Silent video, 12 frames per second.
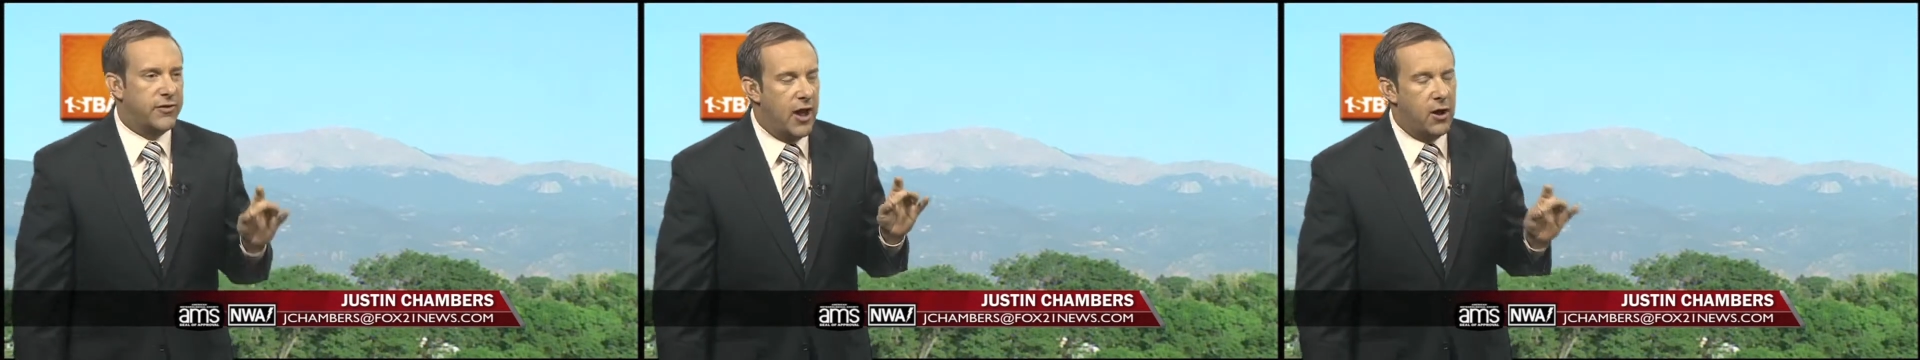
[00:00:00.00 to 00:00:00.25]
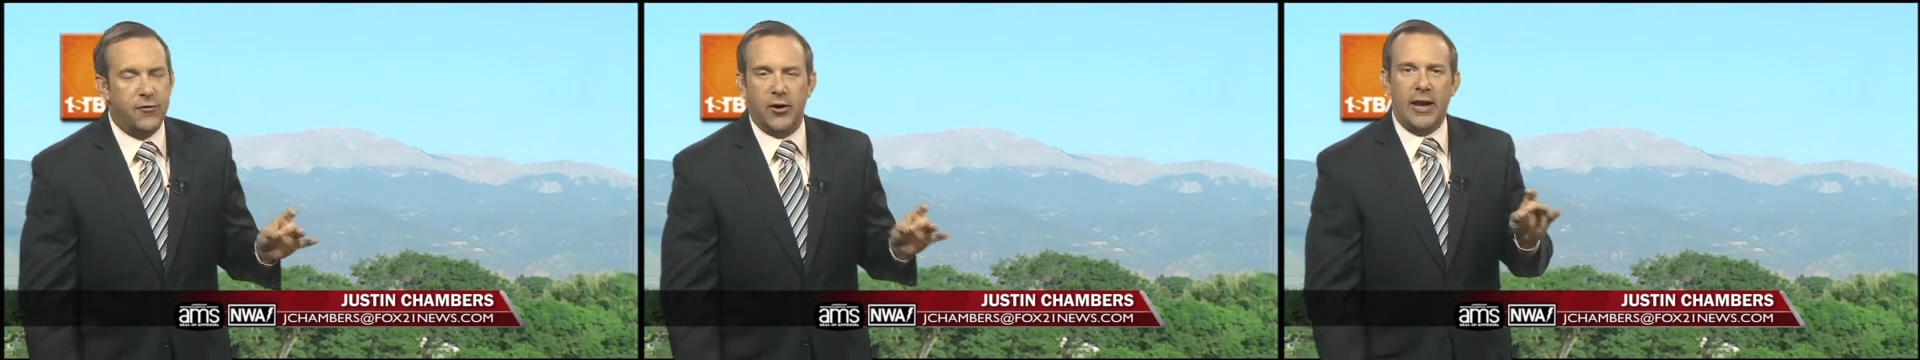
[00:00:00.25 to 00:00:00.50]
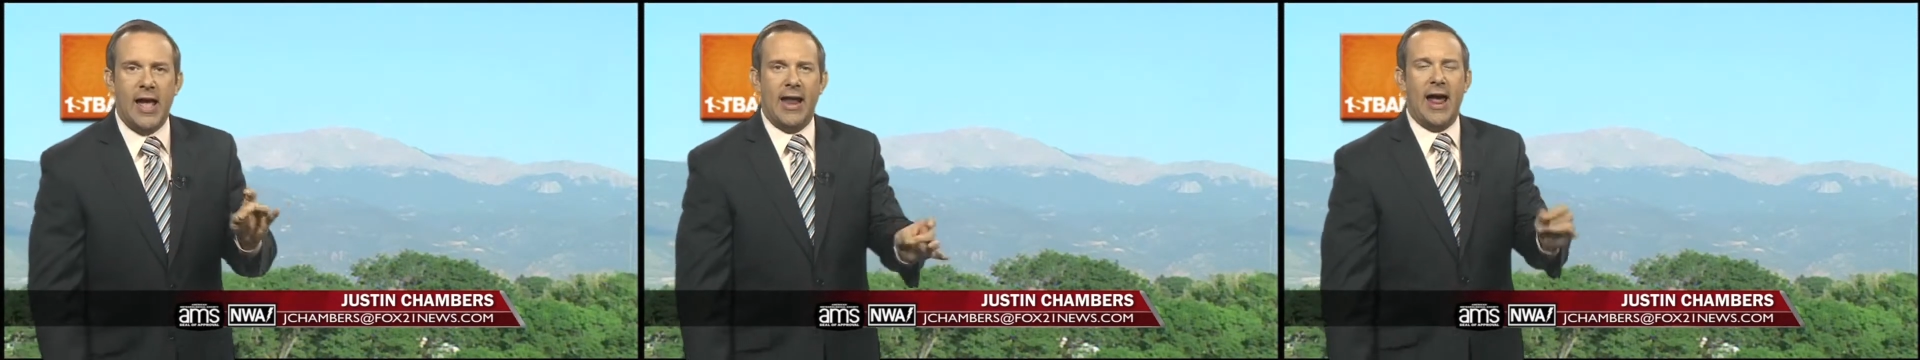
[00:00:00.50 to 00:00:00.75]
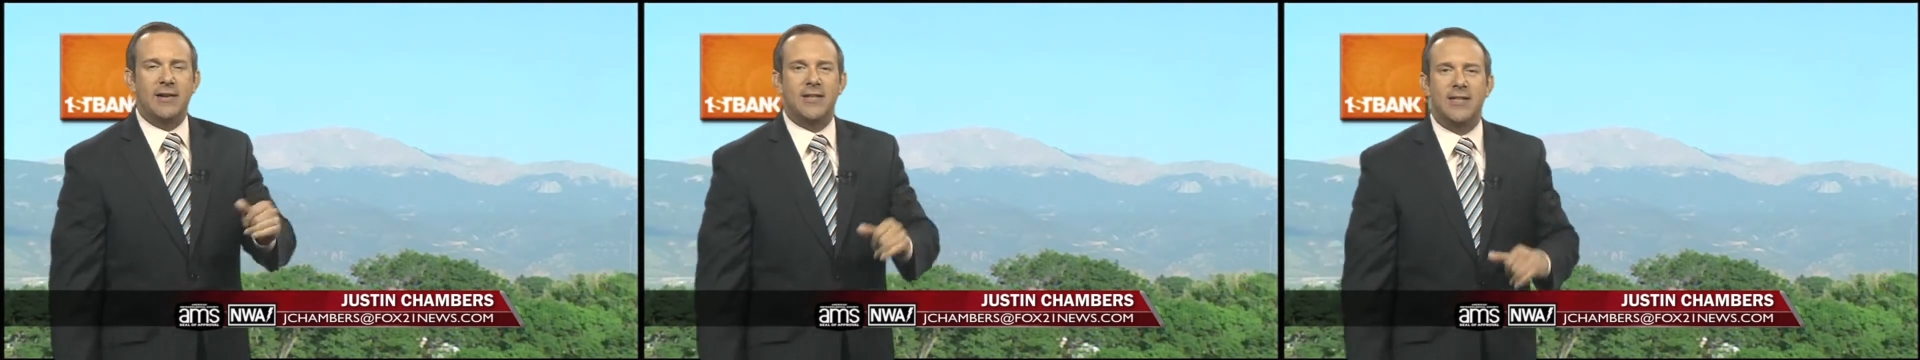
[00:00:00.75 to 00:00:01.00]
So if you're going to
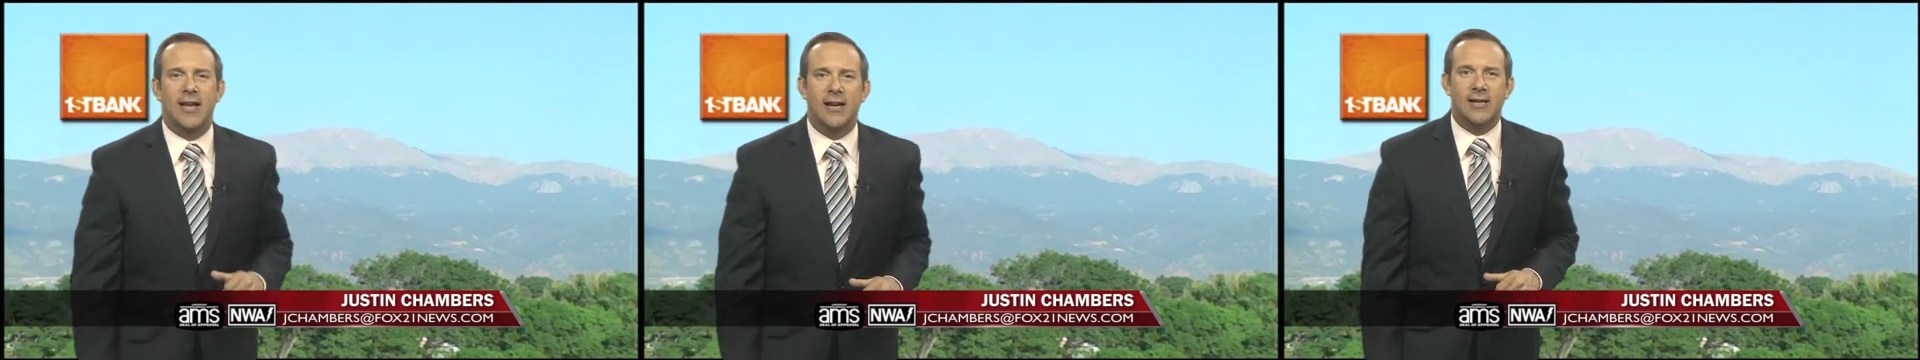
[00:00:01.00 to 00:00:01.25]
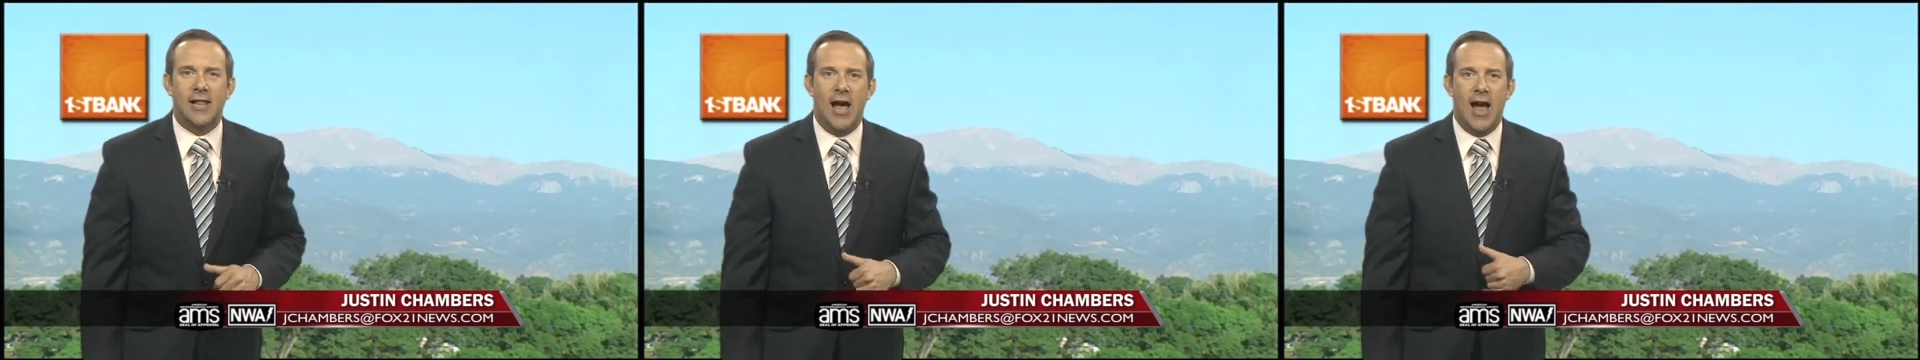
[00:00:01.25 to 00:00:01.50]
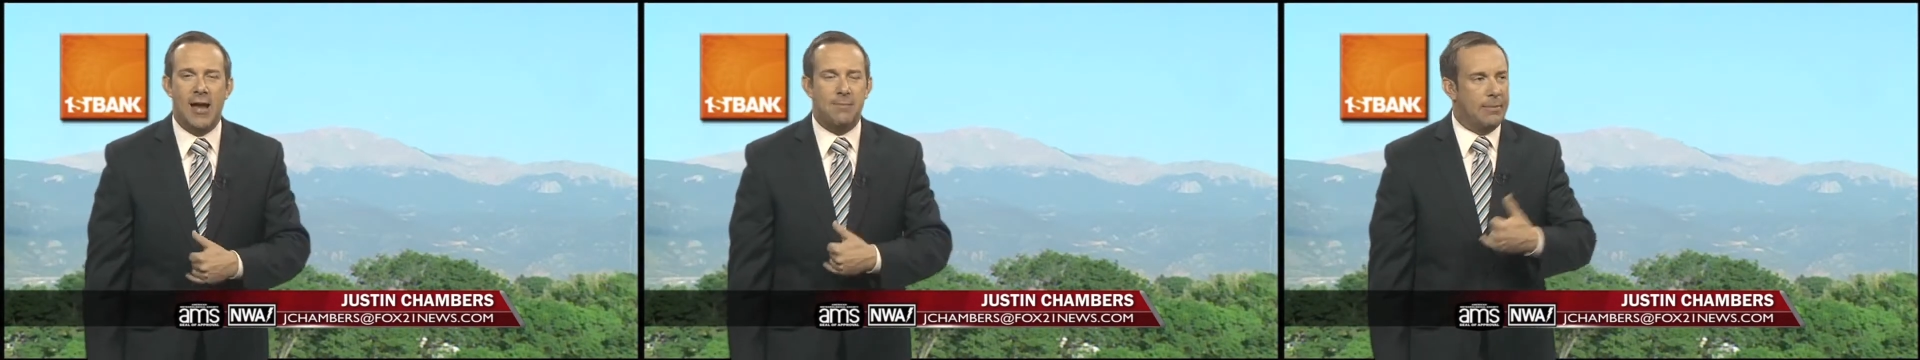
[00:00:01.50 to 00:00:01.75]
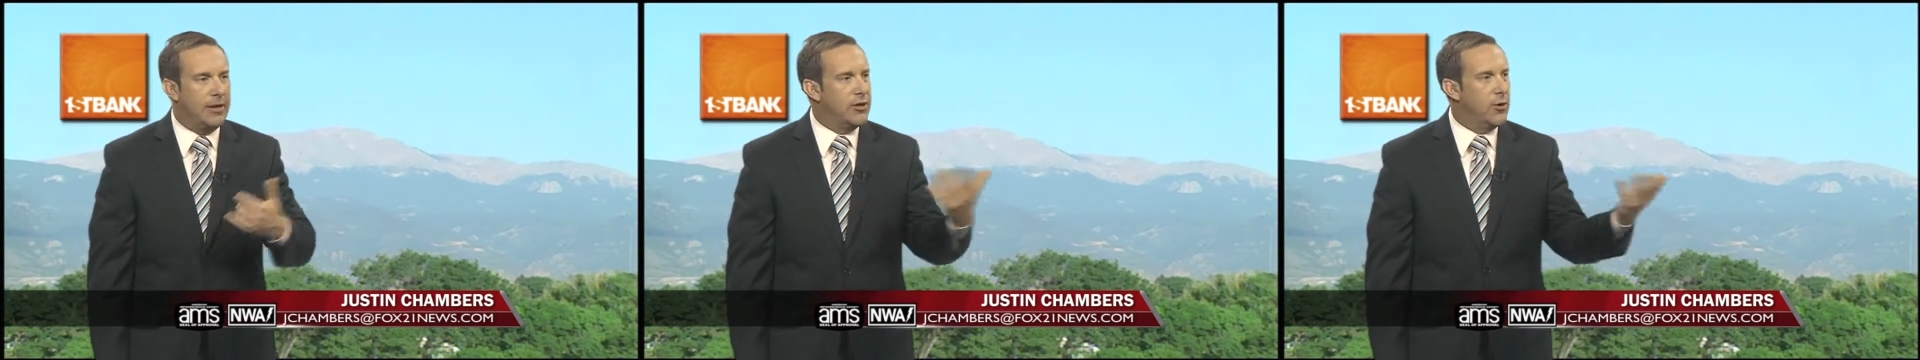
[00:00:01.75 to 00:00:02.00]
head out to the
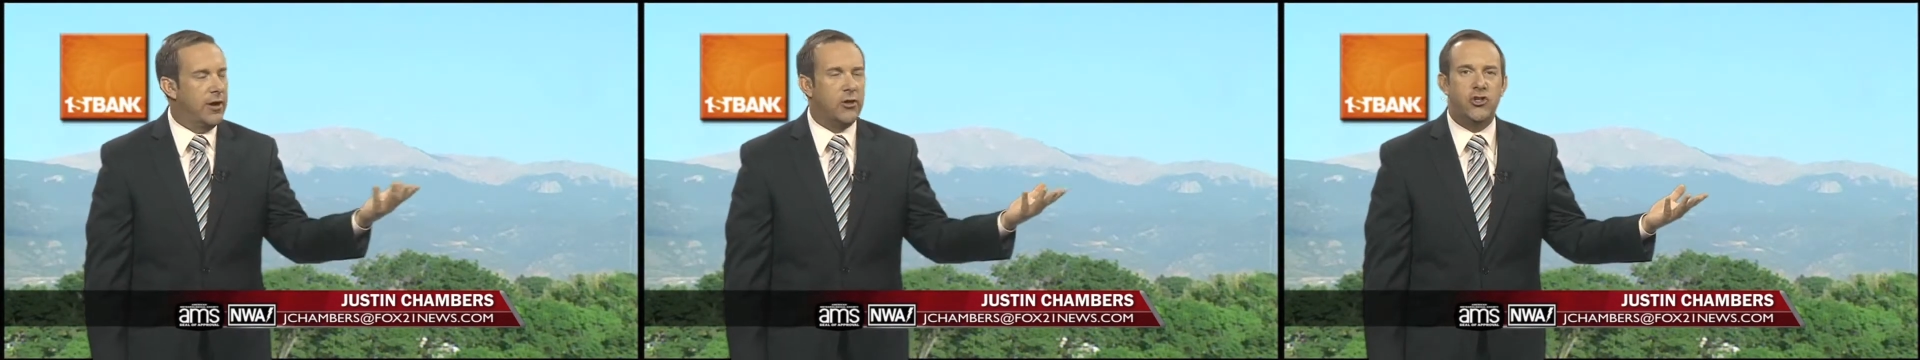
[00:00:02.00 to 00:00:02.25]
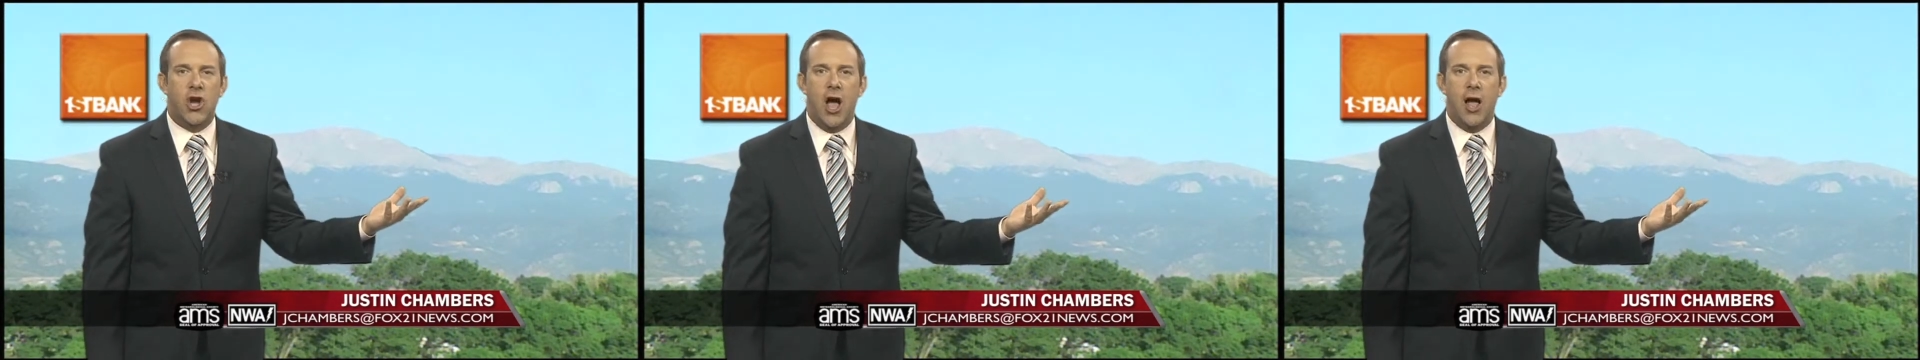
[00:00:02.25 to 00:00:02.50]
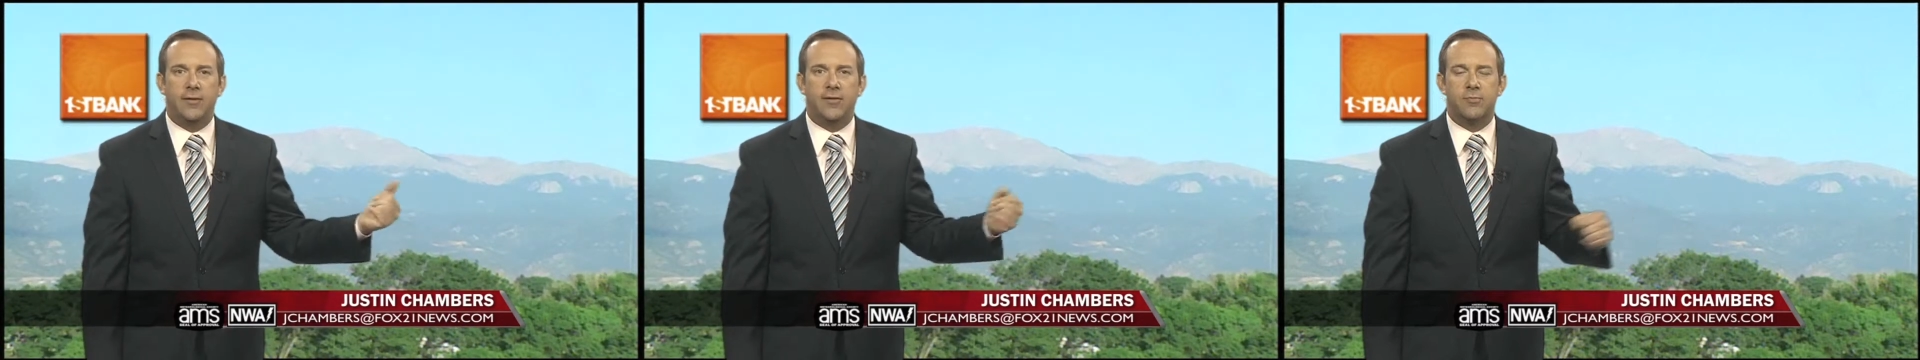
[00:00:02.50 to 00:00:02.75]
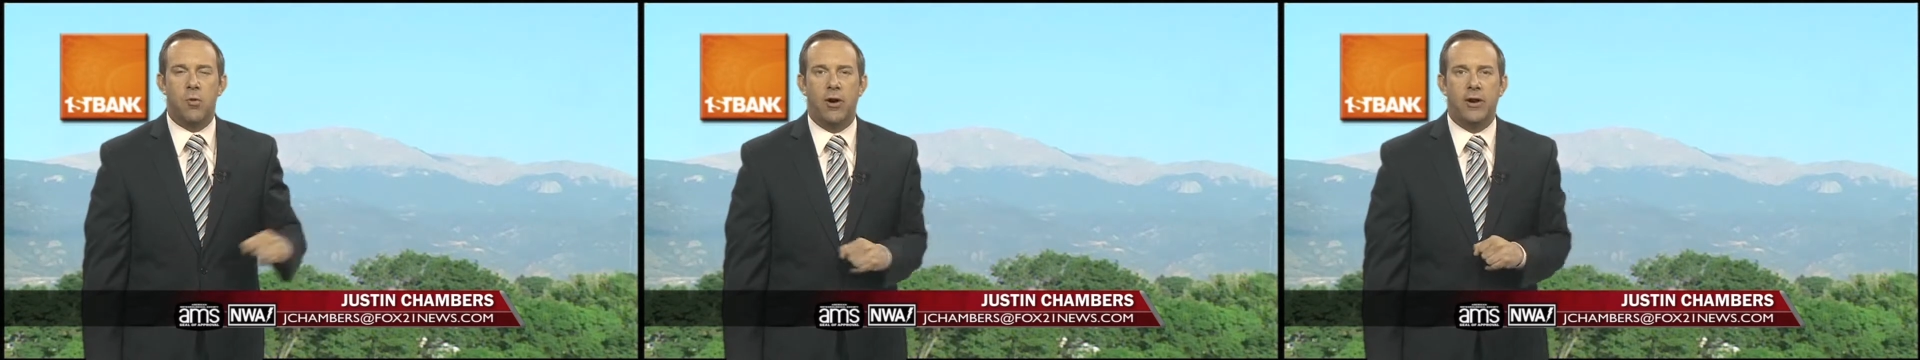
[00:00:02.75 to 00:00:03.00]
incline, maybe doing a jog
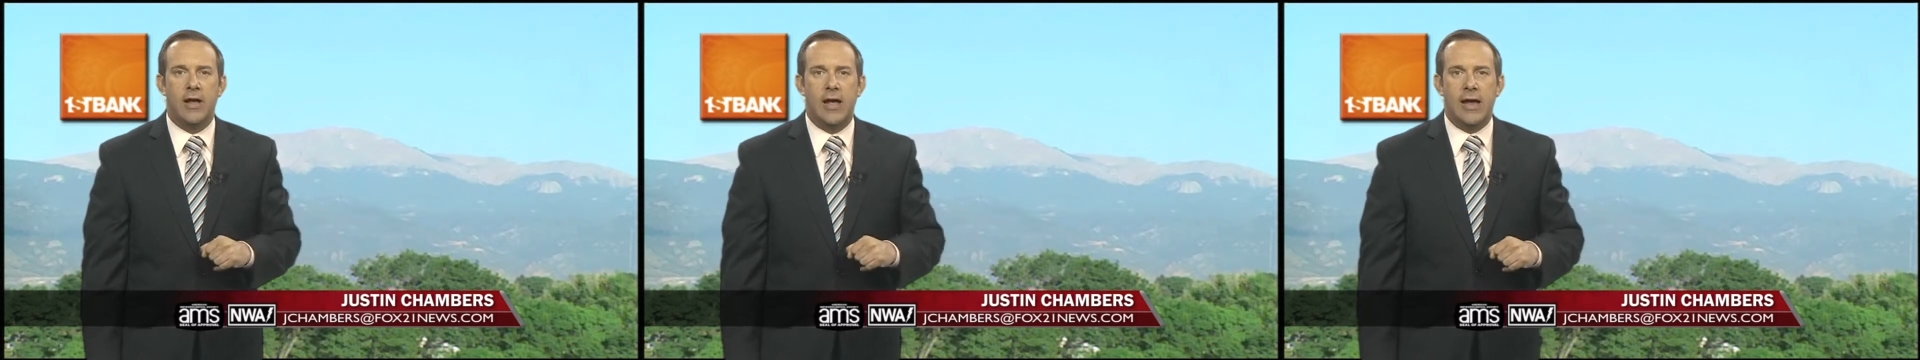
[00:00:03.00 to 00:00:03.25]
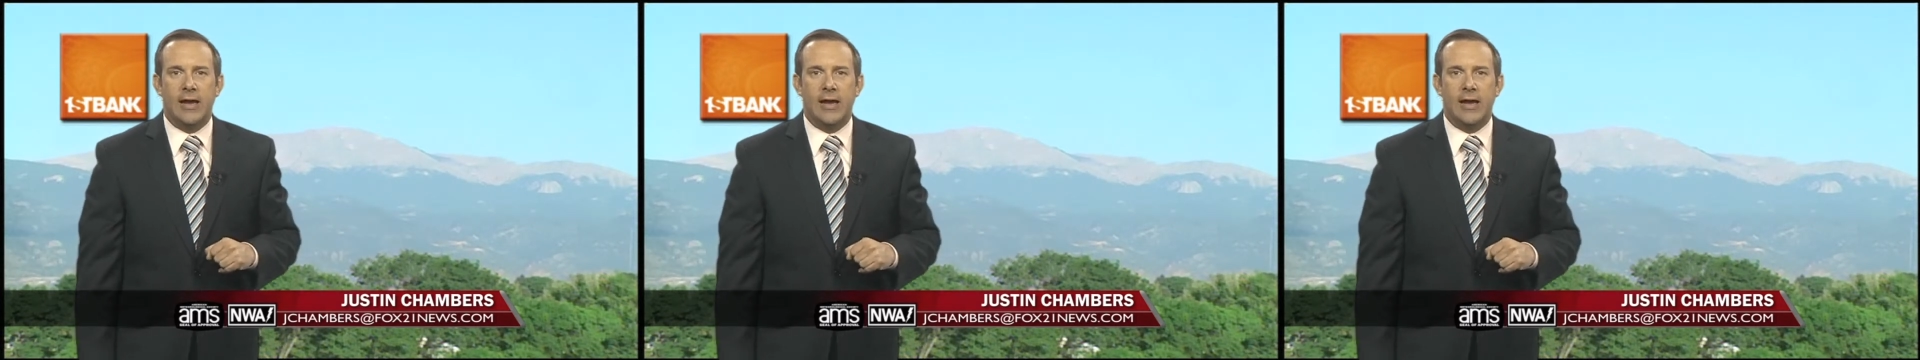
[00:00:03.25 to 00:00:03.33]
this morning,